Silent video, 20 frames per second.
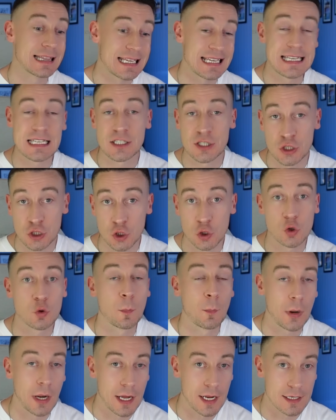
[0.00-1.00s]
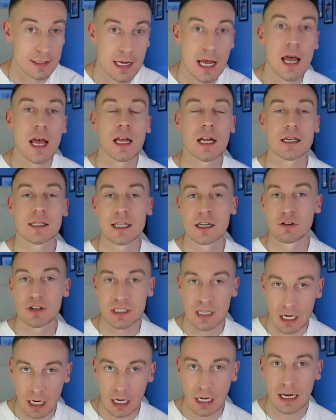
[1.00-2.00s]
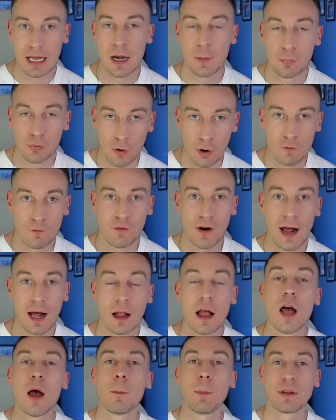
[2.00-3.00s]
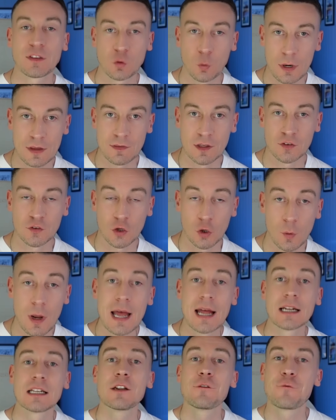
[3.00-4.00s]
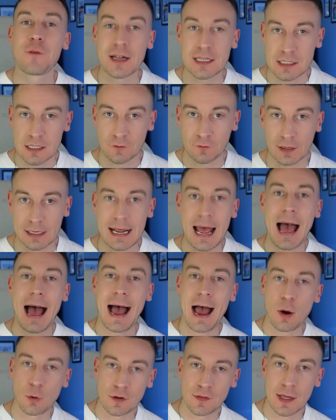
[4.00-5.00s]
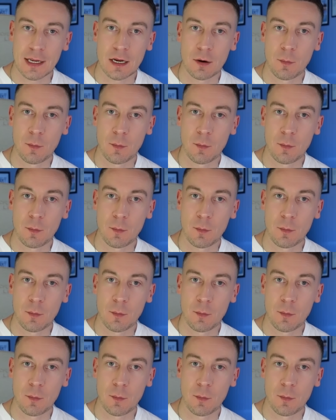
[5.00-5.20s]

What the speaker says: these 2 players, because there is a clear profile between the 2. Defensively, how do they